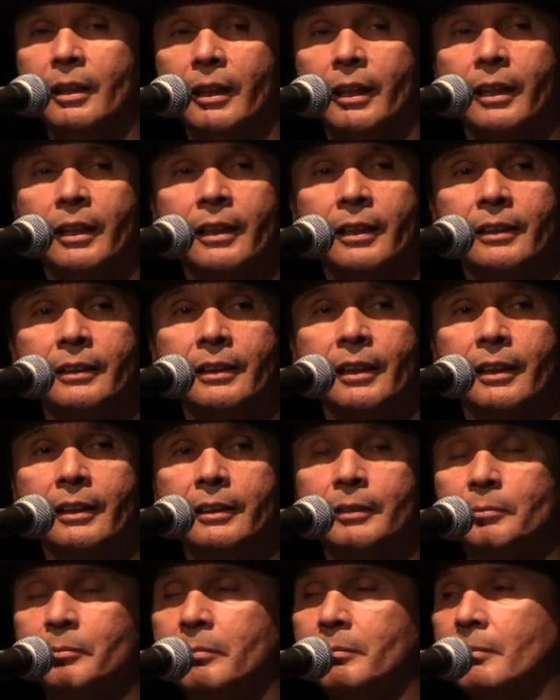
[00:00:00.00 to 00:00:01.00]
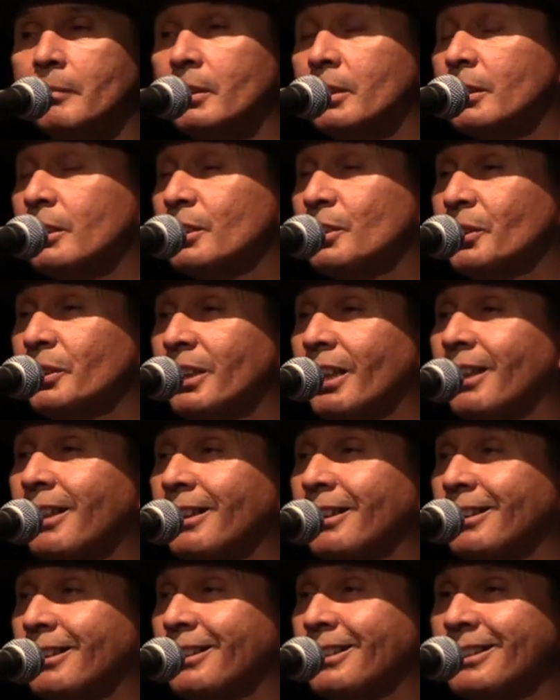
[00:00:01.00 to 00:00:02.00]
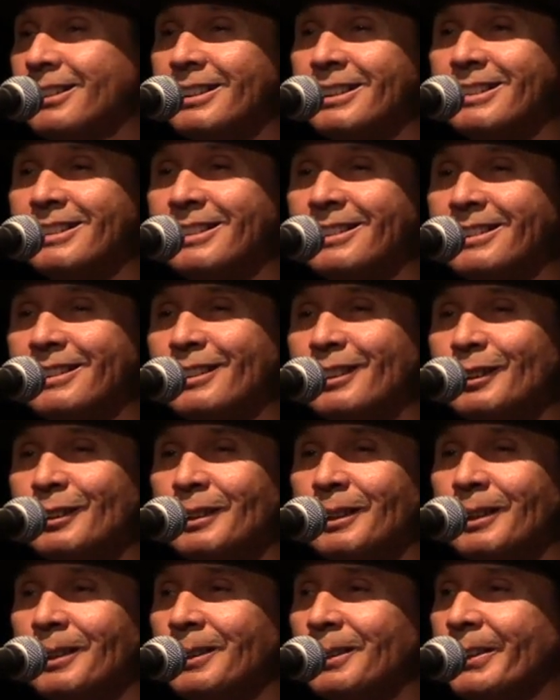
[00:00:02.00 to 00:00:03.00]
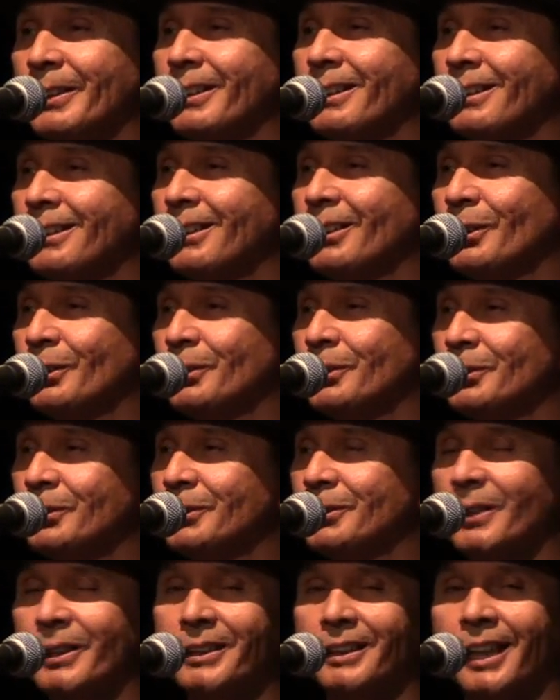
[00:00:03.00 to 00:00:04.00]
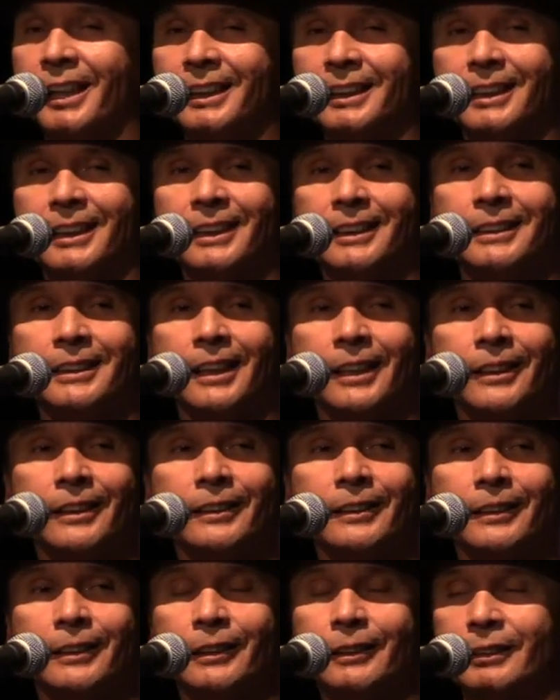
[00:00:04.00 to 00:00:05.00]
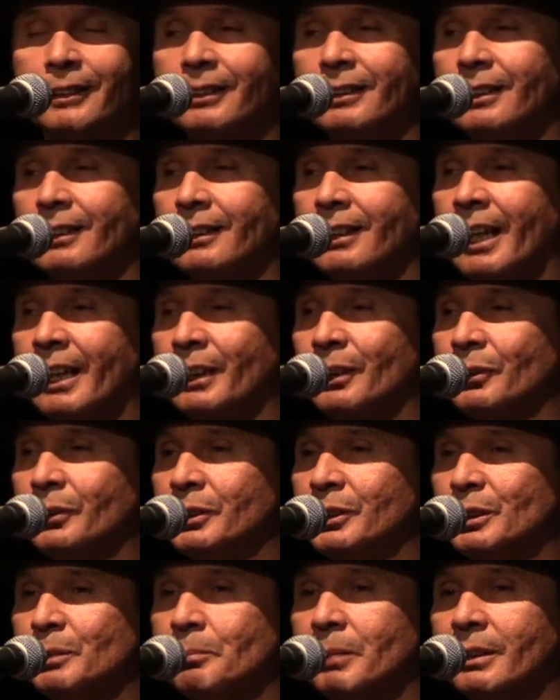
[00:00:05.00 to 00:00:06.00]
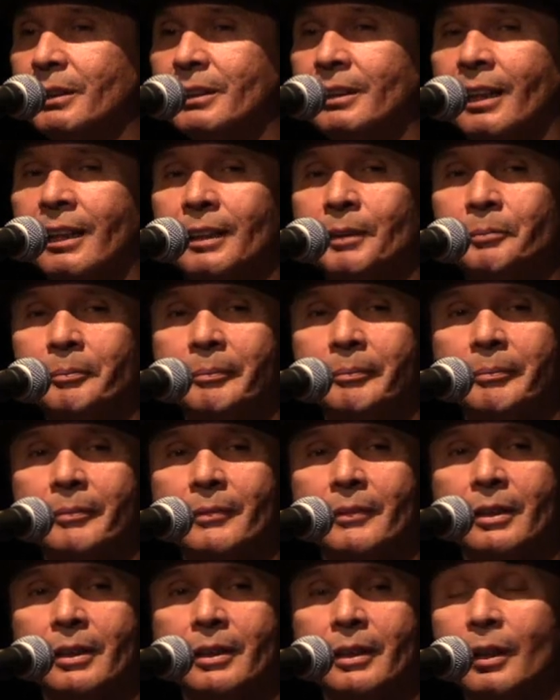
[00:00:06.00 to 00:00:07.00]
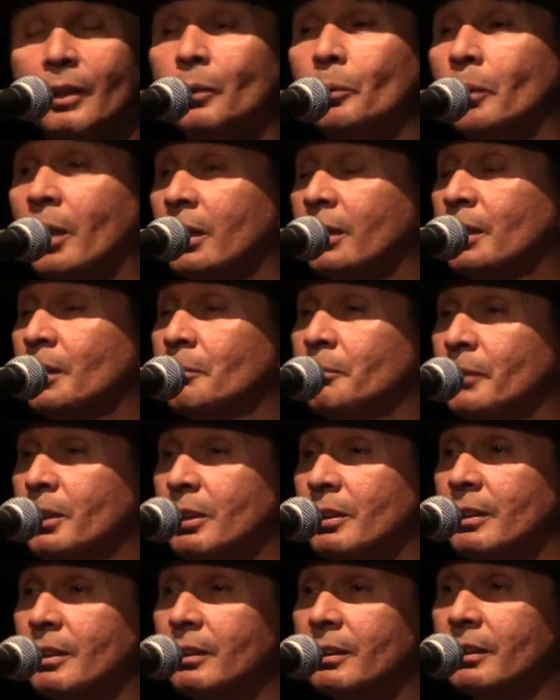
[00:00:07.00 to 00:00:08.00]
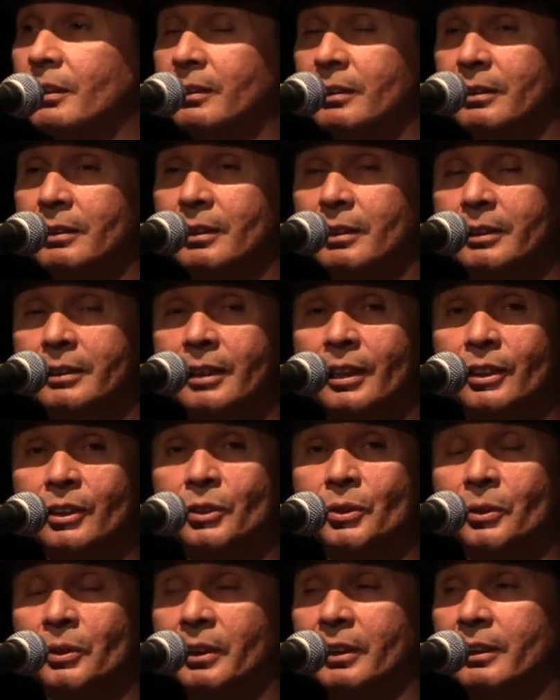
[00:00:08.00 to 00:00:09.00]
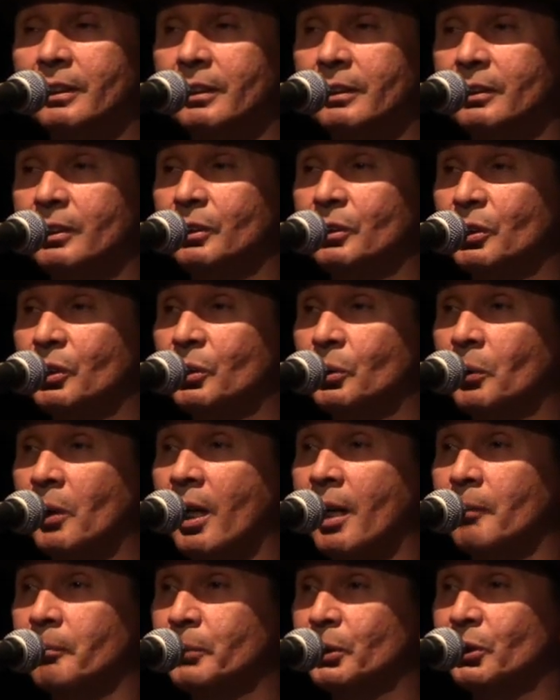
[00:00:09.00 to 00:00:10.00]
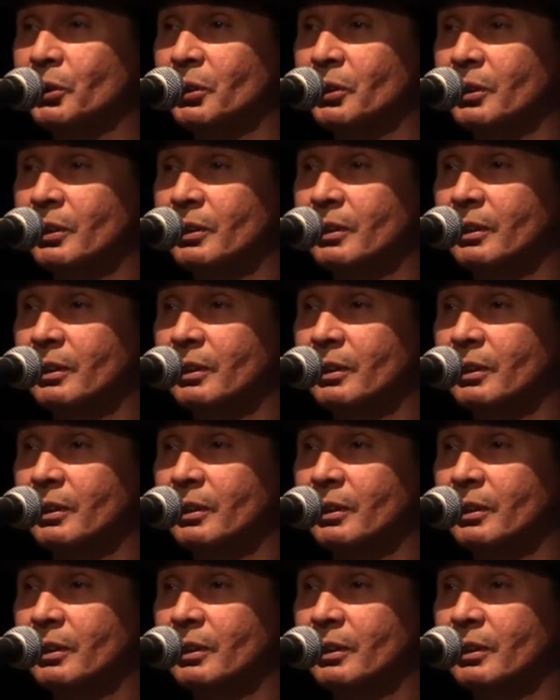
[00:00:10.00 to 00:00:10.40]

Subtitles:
And so yeah, I just a little thanking there in a little language, but welcome to the territory of the Duth Duwapsh.